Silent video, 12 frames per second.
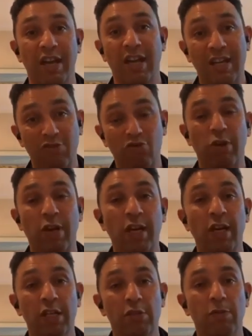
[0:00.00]
in a
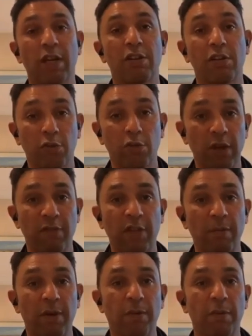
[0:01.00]
training as well to give
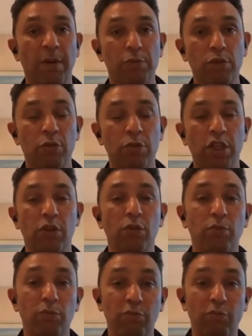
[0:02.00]
them an opportunity
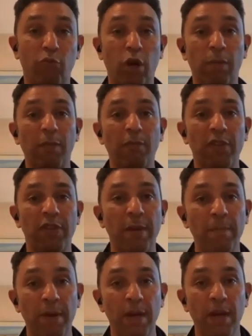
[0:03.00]
to warm up with
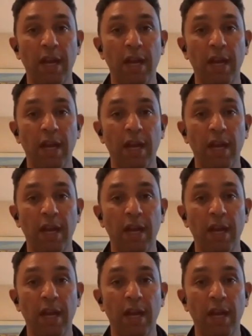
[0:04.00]
them.